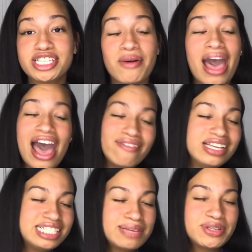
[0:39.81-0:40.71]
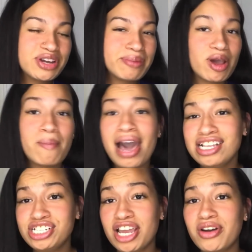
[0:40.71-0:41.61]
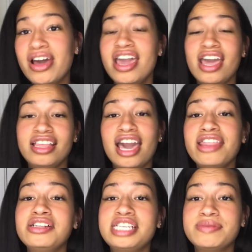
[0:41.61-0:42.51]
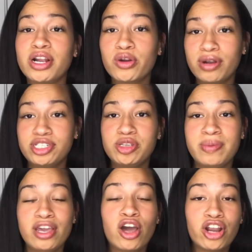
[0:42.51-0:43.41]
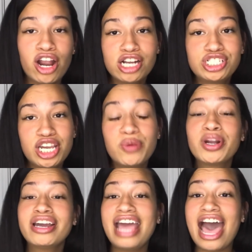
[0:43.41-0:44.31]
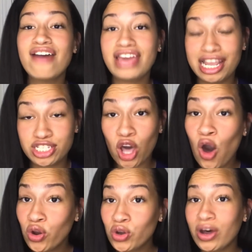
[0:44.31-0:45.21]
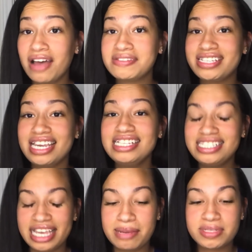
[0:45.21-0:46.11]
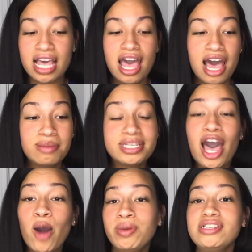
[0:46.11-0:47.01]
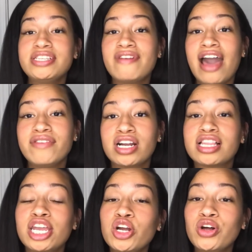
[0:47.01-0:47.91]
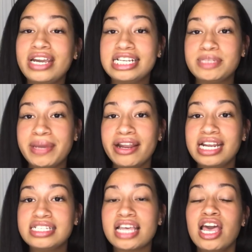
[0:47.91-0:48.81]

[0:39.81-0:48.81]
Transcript: So half the tips are going to be on my channel and the other tips are going to be on her channel. We're going to have a total of 10 tips to help you survive your clinical experience.